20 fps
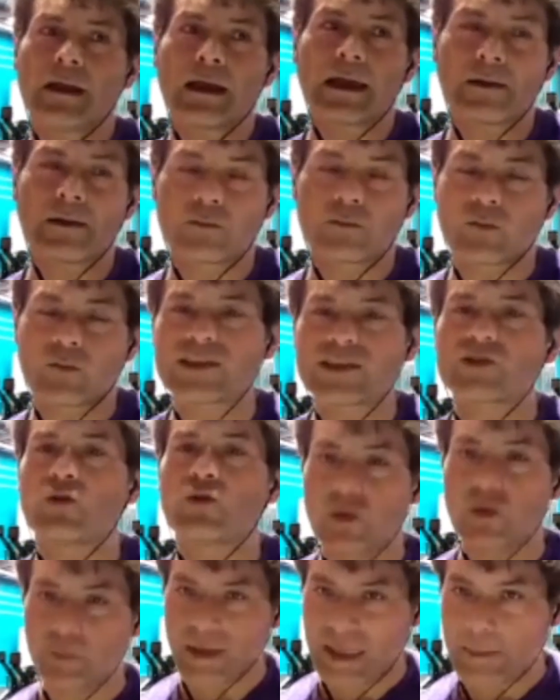
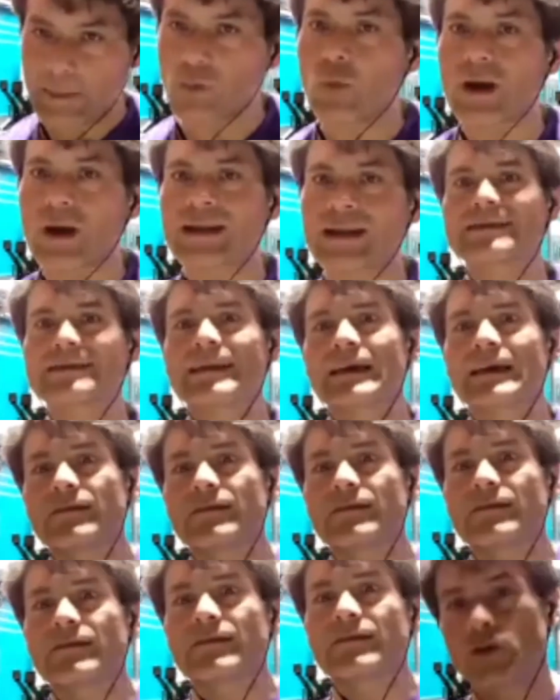rescuing people once
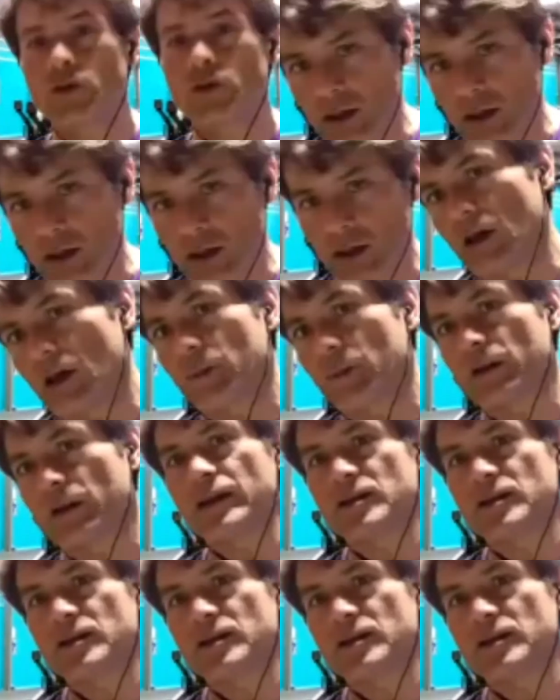they've got diabetes,